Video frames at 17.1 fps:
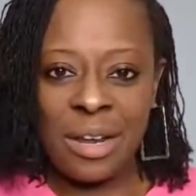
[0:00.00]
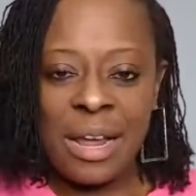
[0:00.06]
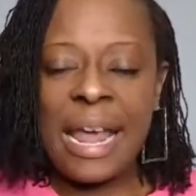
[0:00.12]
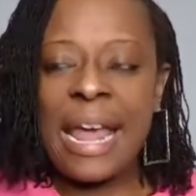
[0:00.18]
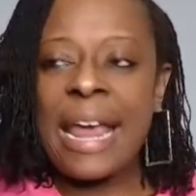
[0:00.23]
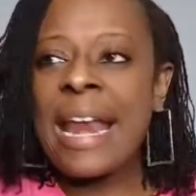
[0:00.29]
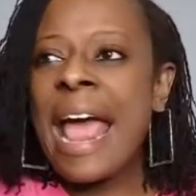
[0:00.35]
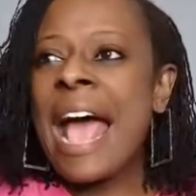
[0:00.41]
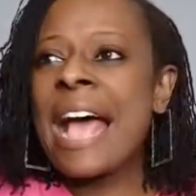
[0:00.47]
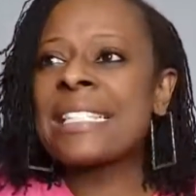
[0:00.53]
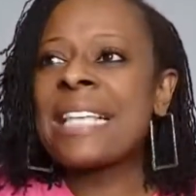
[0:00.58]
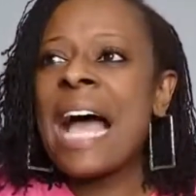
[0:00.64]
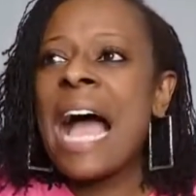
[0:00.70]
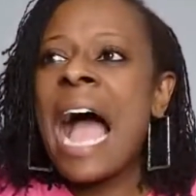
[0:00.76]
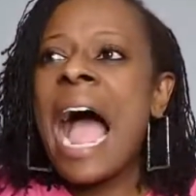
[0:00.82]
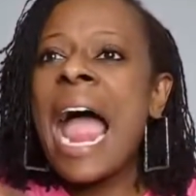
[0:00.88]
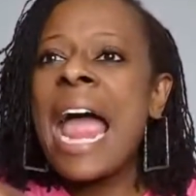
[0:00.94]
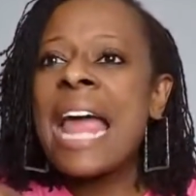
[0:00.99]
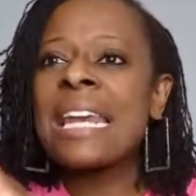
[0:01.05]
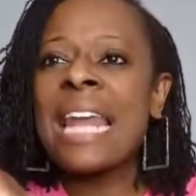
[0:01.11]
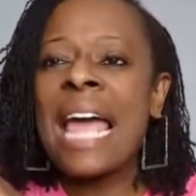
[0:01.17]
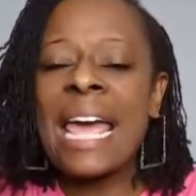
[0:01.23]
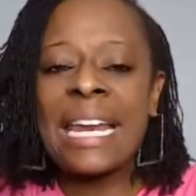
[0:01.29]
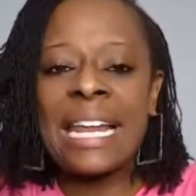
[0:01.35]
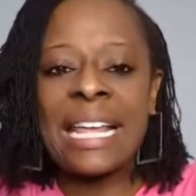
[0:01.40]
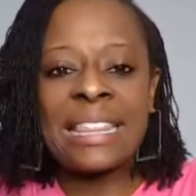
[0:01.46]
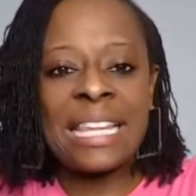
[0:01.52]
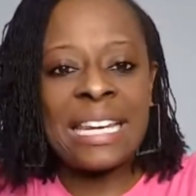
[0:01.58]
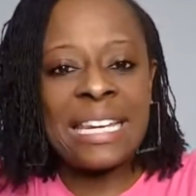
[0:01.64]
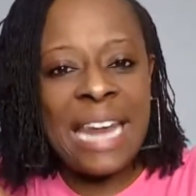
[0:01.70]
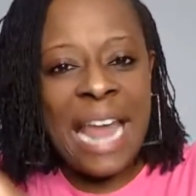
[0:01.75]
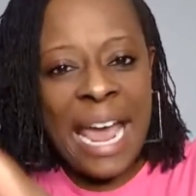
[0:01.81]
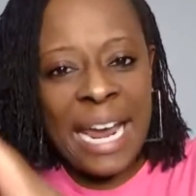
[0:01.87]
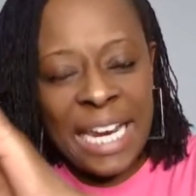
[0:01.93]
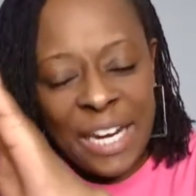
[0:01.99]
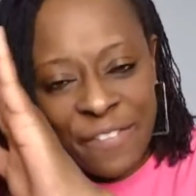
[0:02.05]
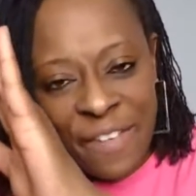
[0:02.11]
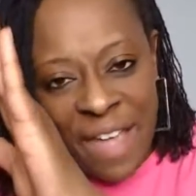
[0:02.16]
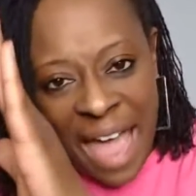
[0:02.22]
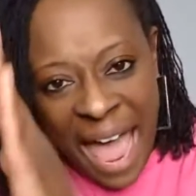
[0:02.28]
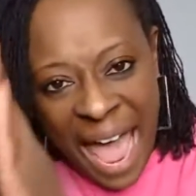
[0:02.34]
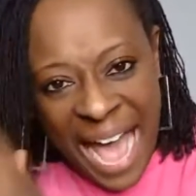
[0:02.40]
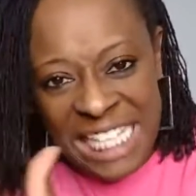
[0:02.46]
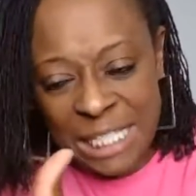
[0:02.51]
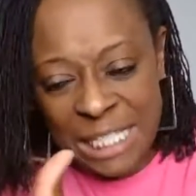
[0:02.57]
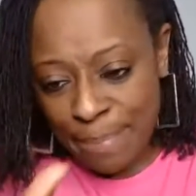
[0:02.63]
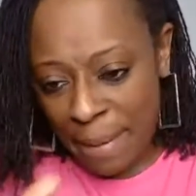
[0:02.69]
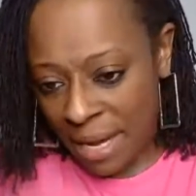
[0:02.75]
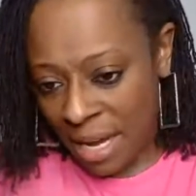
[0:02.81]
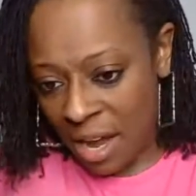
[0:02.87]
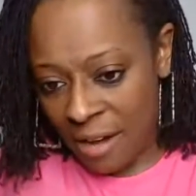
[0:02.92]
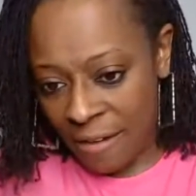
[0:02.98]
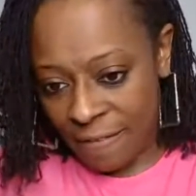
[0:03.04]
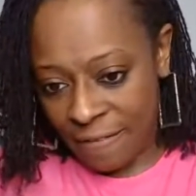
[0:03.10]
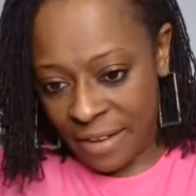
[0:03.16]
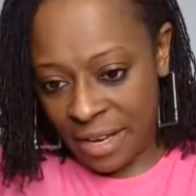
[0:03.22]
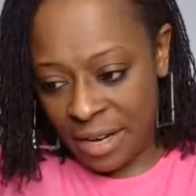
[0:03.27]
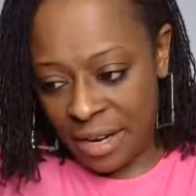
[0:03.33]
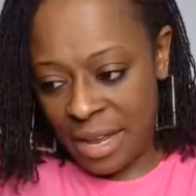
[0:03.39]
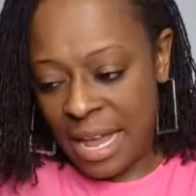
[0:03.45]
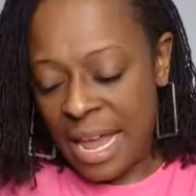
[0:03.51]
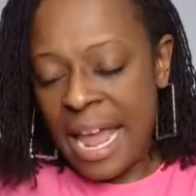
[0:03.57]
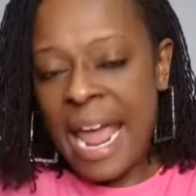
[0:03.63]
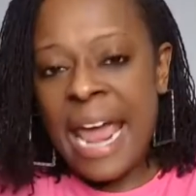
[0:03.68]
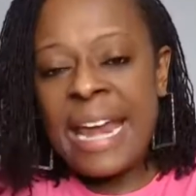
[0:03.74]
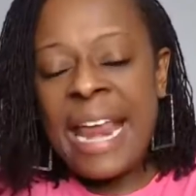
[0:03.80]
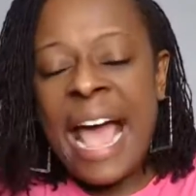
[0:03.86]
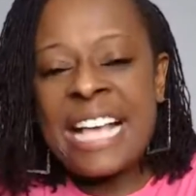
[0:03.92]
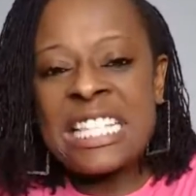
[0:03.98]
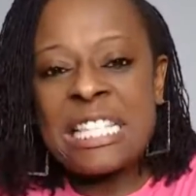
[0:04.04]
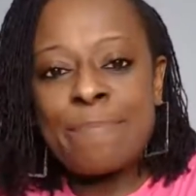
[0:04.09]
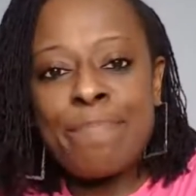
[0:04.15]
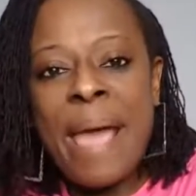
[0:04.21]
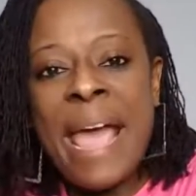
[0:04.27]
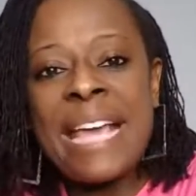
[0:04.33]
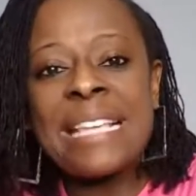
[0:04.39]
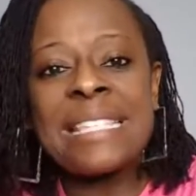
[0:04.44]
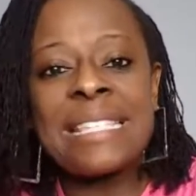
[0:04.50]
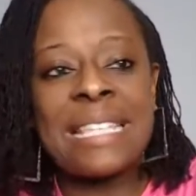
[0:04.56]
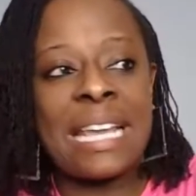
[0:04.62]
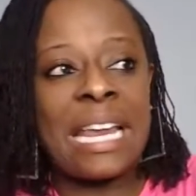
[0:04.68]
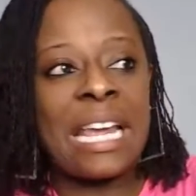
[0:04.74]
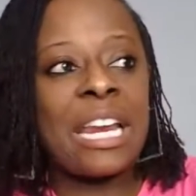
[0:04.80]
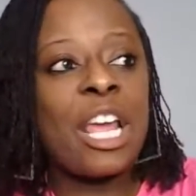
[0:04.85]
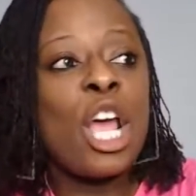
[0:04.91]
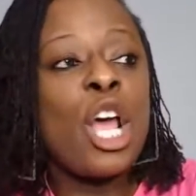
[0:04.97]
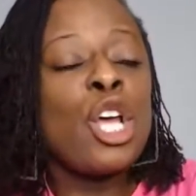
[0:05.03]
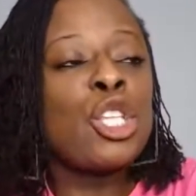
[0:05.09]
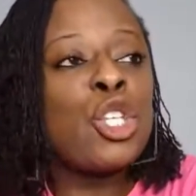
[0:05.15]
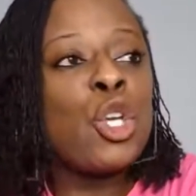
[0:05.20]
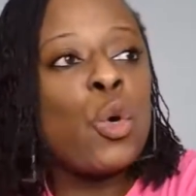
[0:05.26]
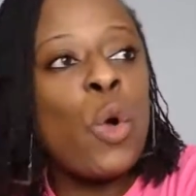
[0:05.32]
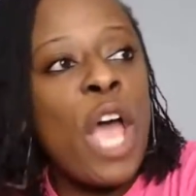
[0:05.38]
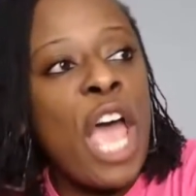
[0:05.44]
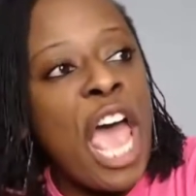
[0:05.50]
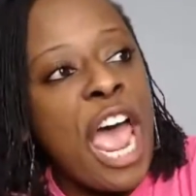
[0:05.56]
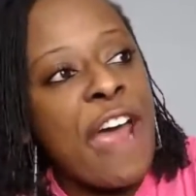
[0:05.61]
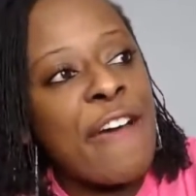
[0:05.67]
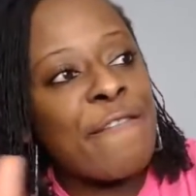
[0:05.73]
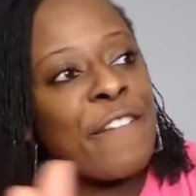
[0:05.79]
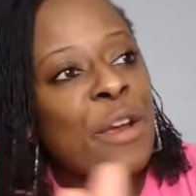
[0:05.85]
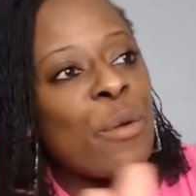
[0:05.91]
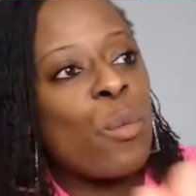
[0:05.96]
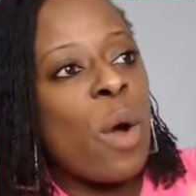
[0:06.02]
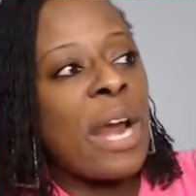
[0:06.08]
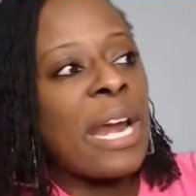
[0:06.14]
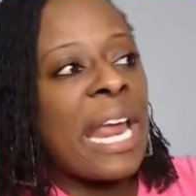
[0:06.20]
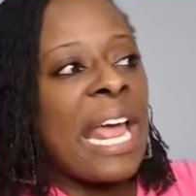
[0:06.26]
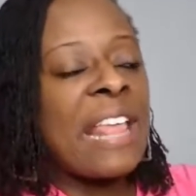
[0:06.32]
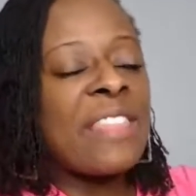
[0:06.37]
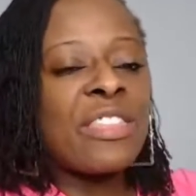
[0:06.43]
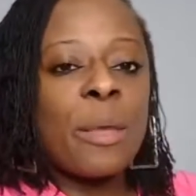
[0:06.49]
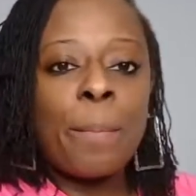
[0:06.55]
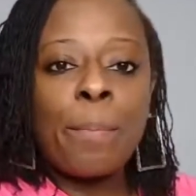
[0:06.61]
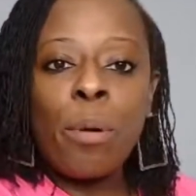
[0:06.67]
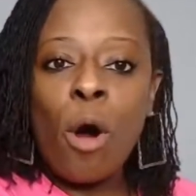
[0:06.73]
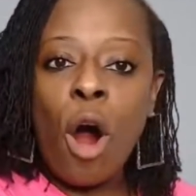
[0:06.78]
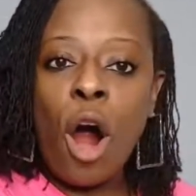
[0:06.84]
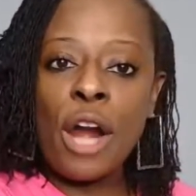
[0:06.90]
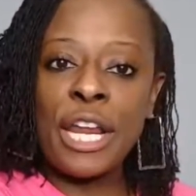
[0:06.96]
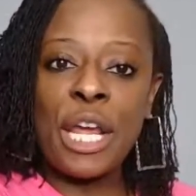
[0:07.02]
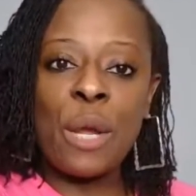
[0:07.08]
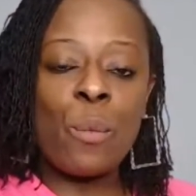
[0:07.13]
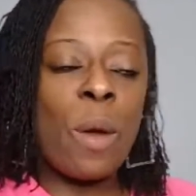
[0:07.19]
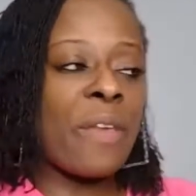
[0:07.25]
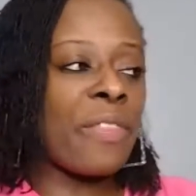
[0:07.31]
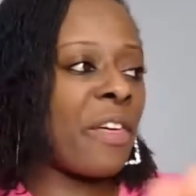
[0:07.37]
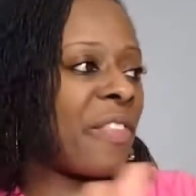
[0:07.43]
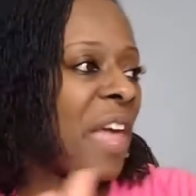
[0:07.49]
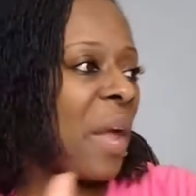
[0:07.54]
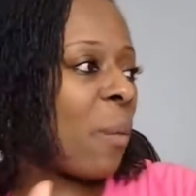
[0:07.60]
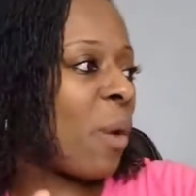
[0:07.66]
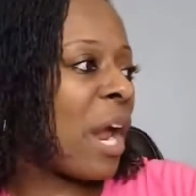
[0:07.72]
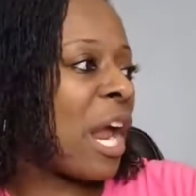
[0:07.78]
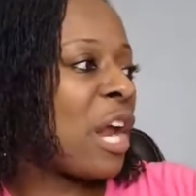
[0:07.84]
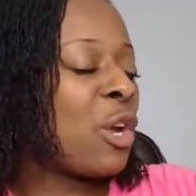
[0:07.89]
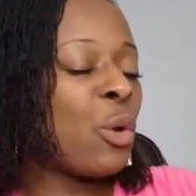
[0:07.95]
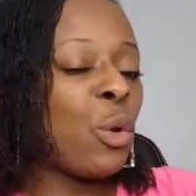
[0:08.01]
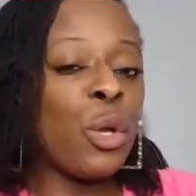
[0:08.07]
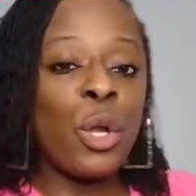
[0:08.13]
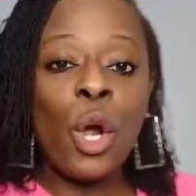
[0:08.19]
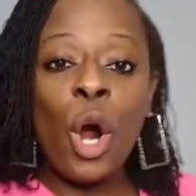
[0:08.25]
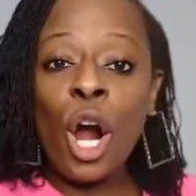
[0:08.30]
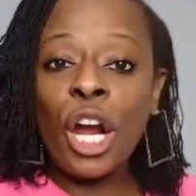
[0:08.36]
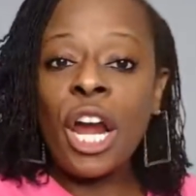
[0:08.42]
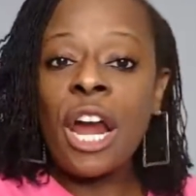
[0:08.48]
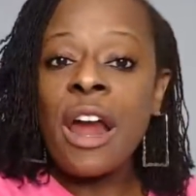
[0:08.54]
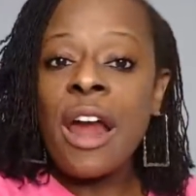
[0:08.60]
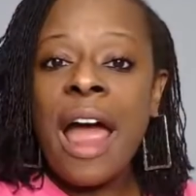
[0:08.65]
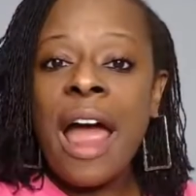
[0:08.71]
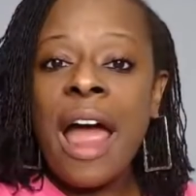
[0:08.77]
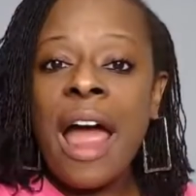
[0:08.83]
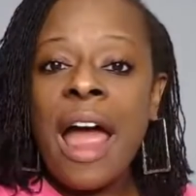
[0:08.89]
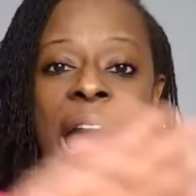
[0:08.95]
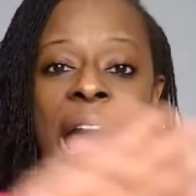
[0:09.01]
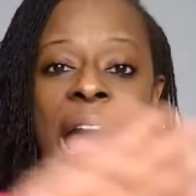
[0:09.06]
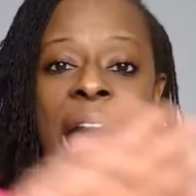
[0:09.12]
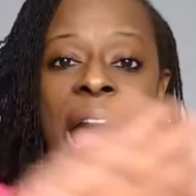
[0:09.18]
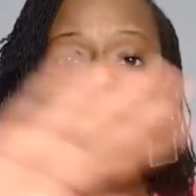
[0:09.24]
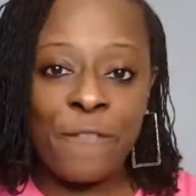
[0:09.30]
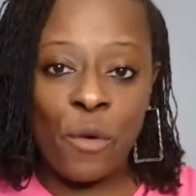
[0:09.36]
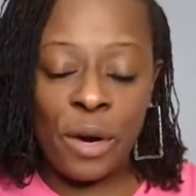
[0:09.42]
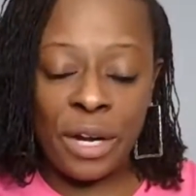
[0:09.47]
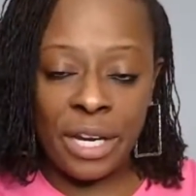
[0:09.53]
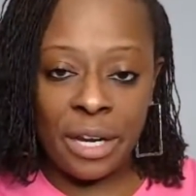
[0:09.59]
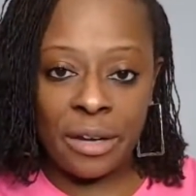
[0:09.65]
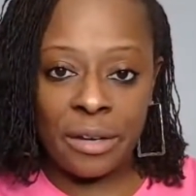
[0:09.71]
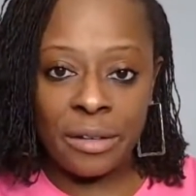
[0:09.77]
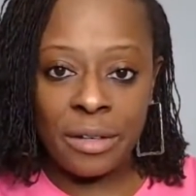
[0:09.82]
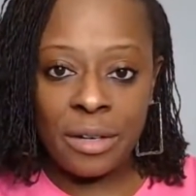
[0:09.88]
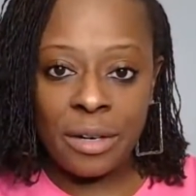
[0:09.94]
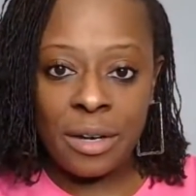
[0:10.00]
and has highlighted the negative aspect of it and has pasted it to everyone in the party, whether they were in New York, California.